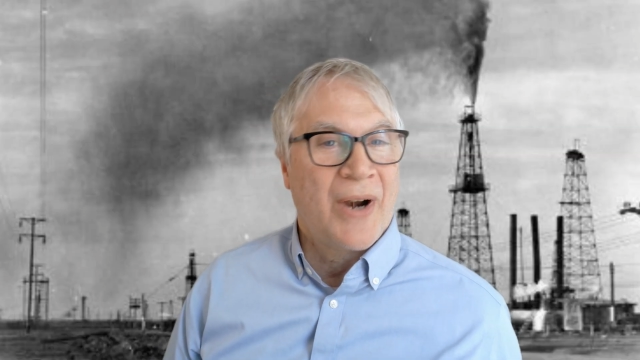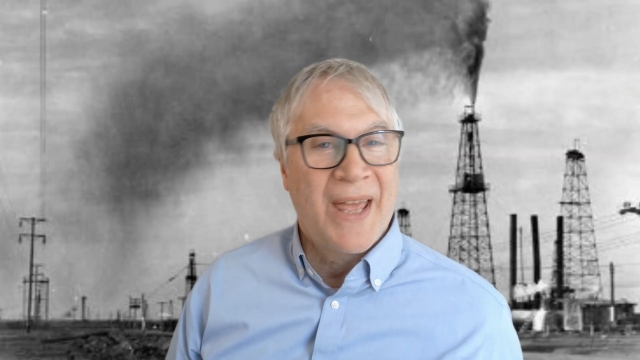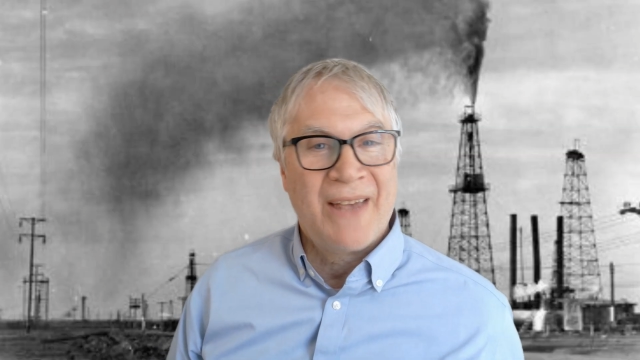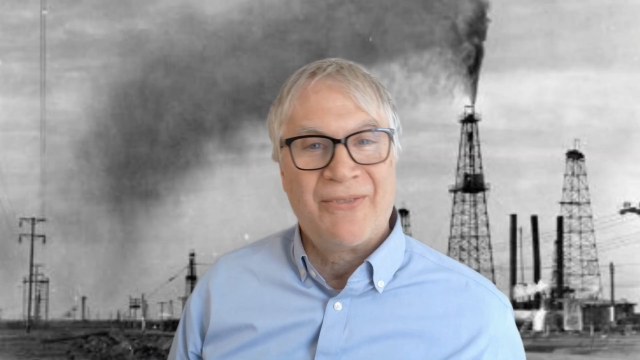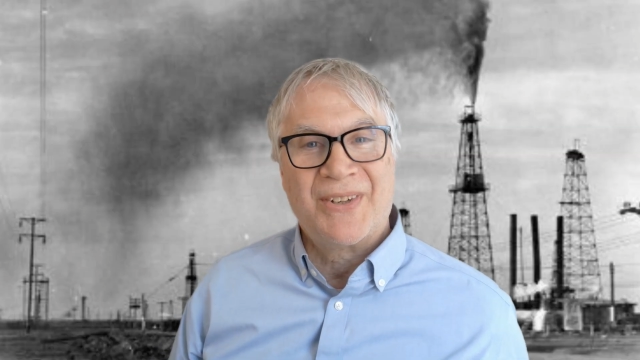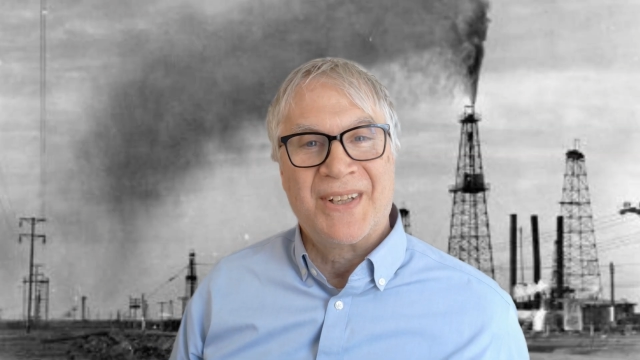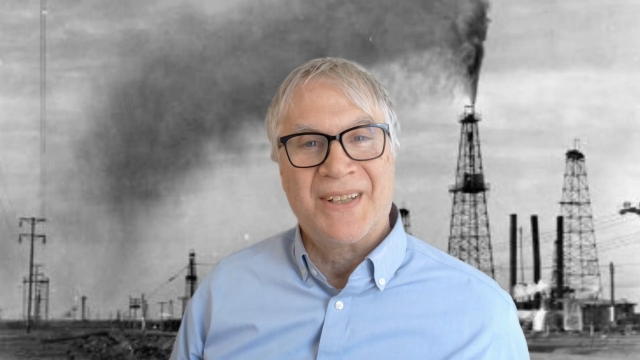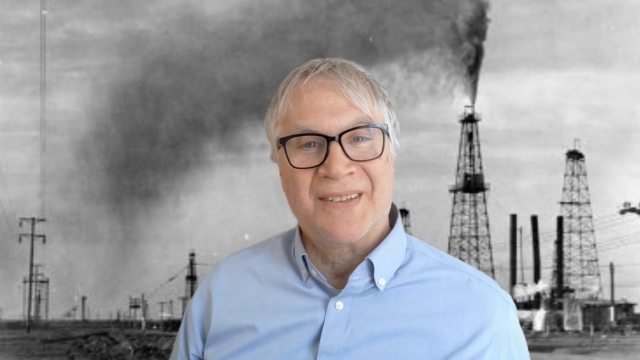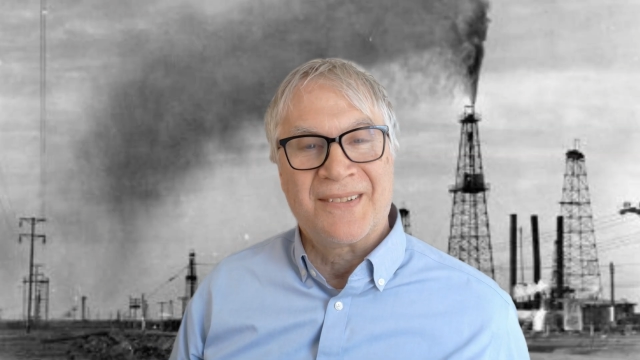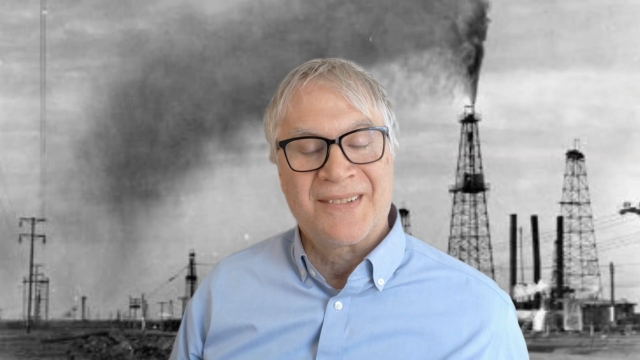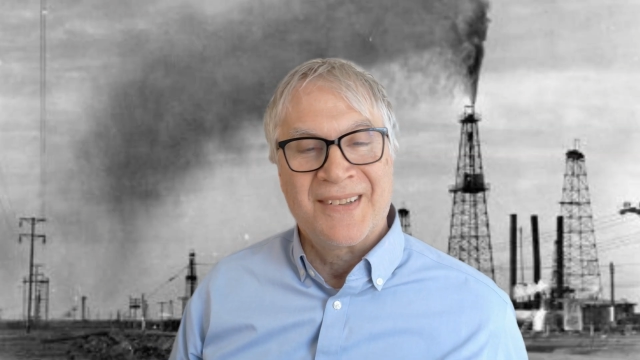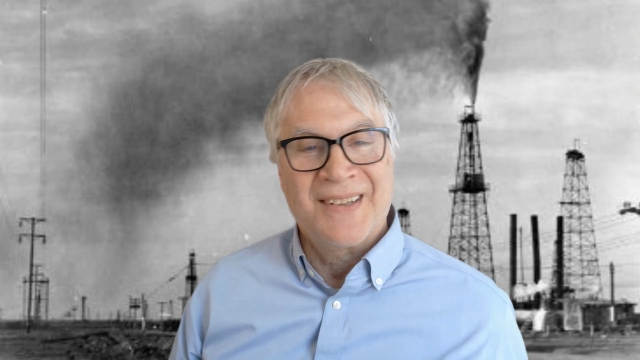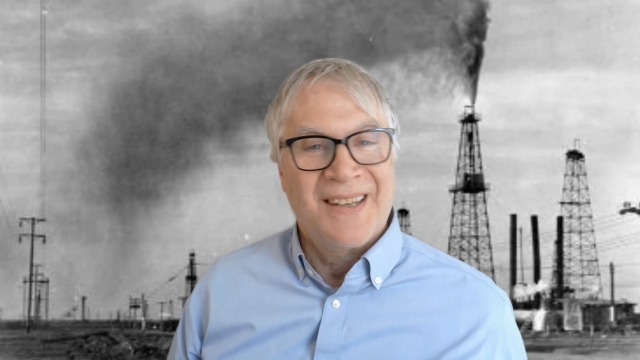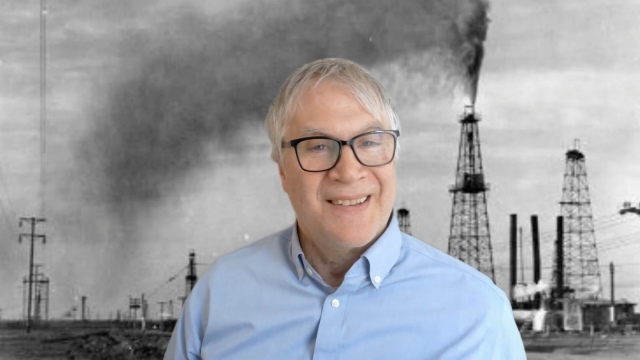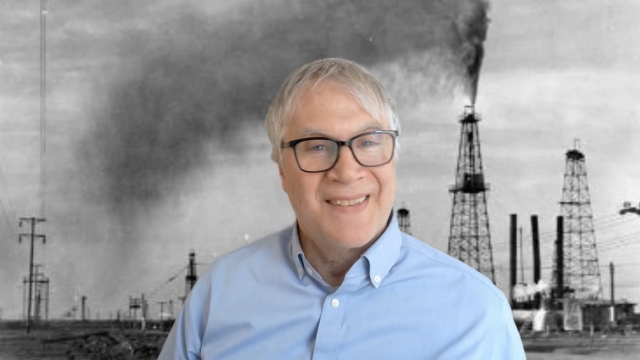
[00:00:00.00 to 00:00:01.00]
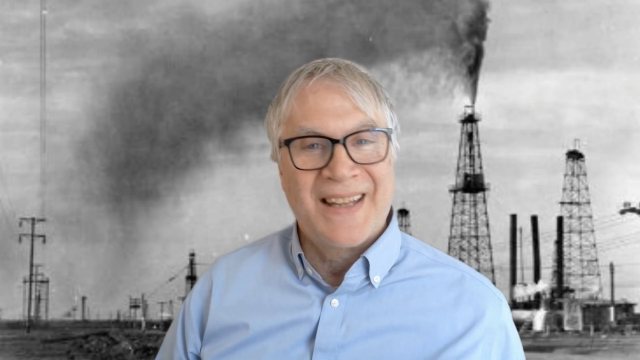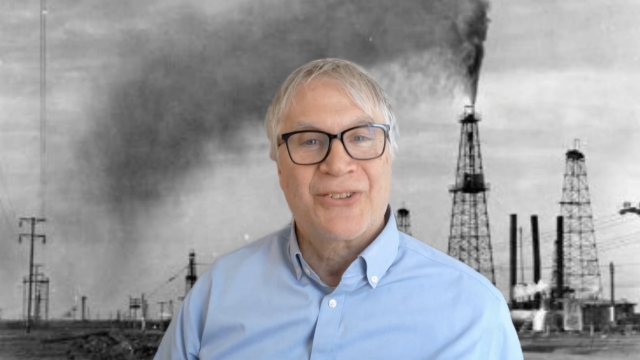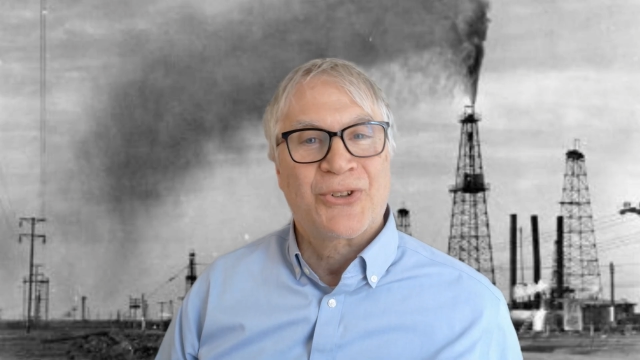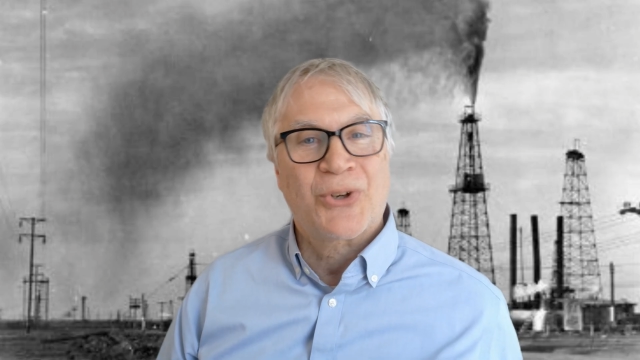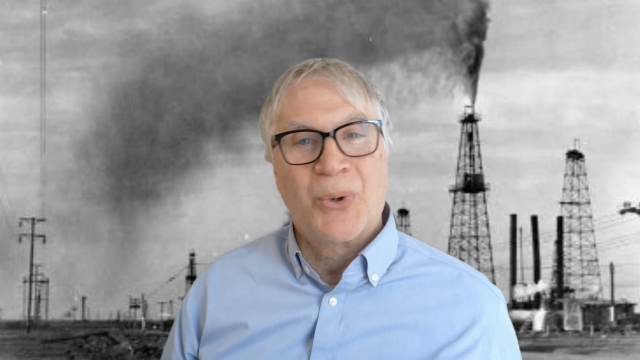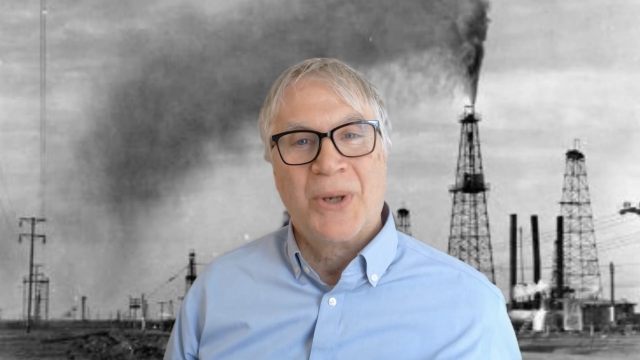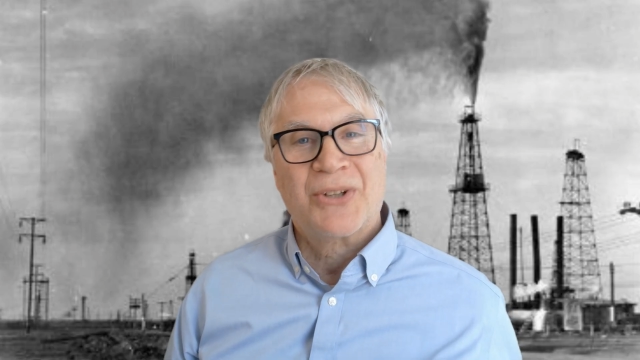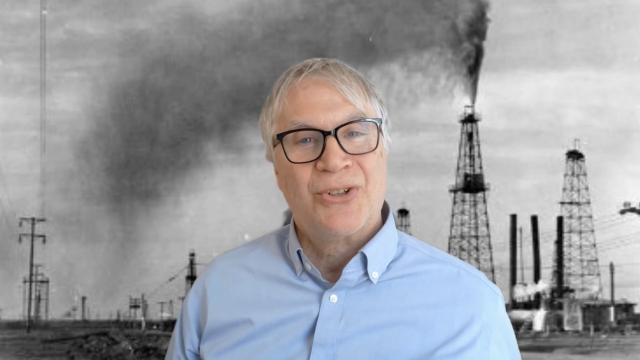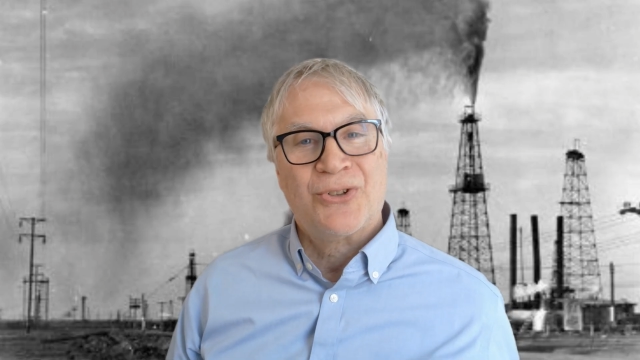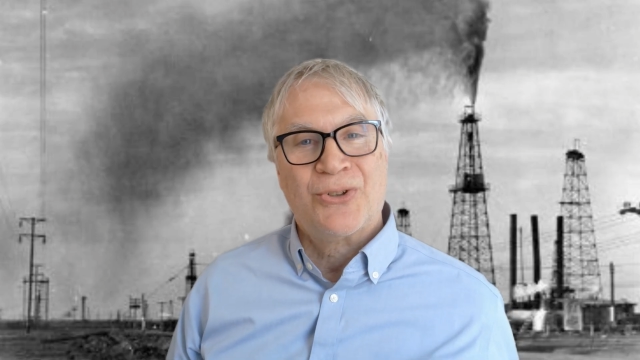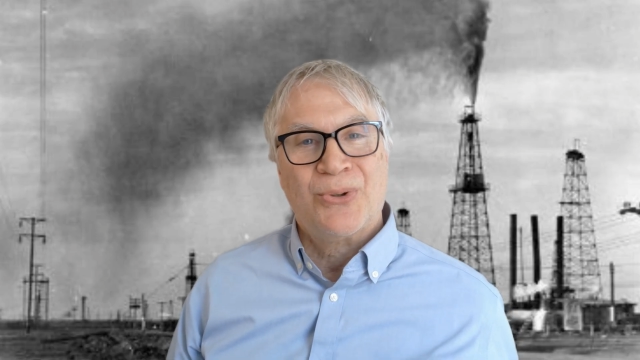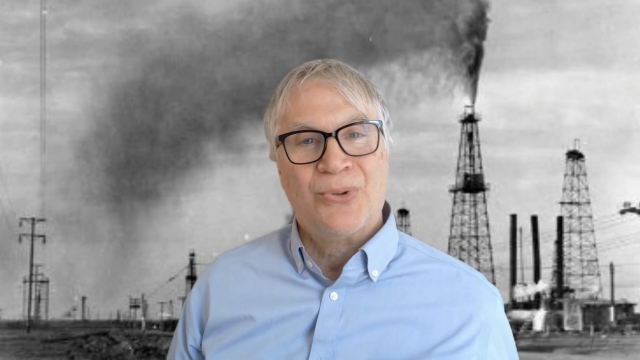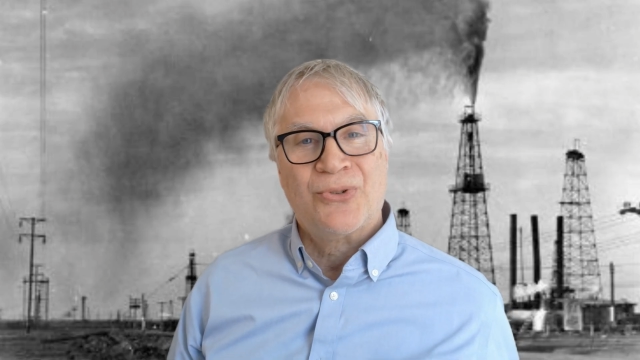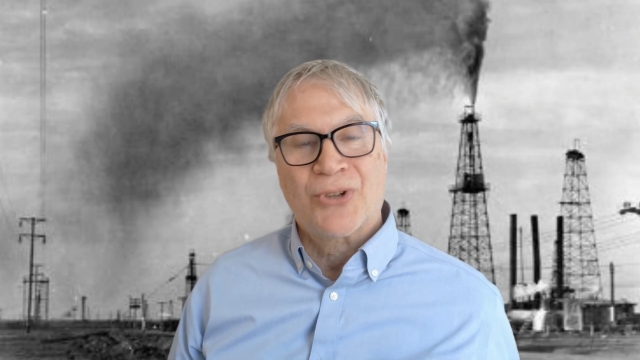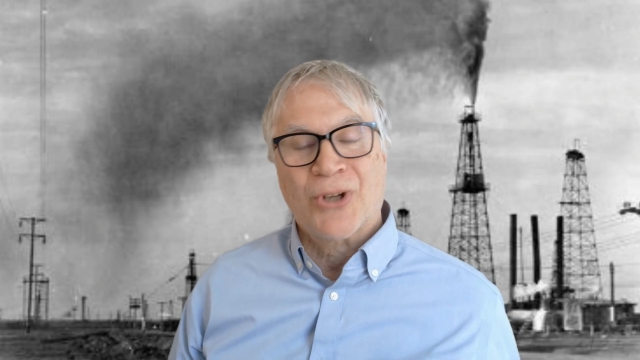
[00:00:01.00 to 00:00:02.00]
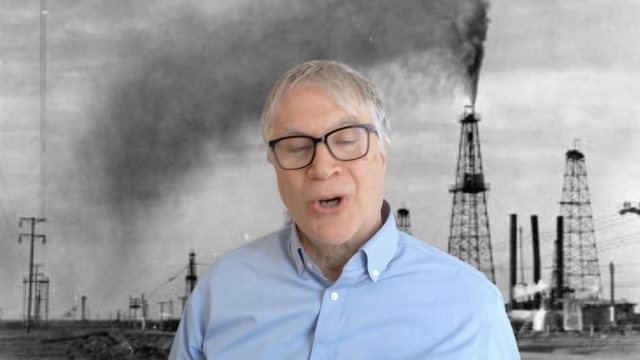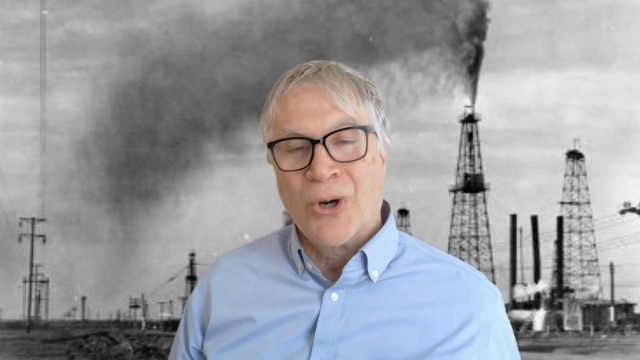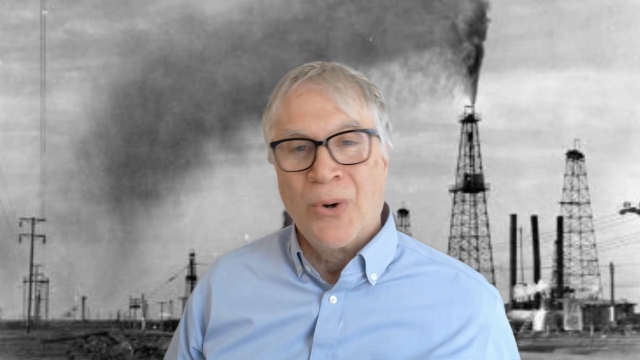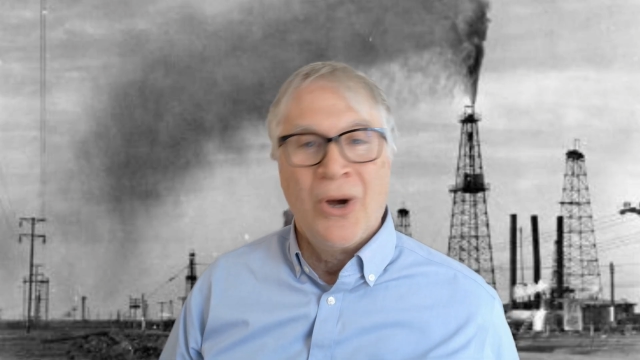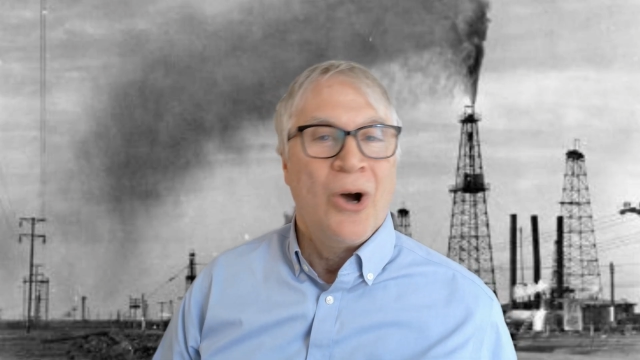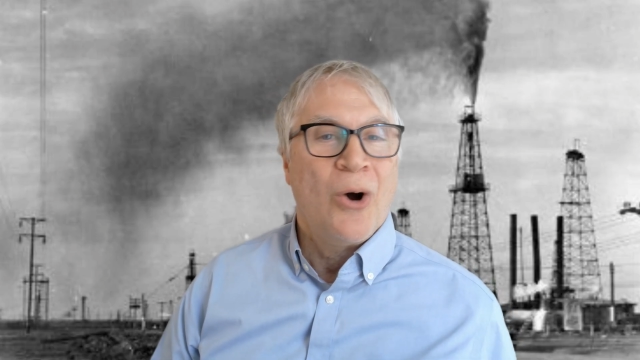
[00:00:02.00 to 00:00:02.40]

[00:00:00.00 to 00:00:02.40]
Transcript: evidence that it's going to do so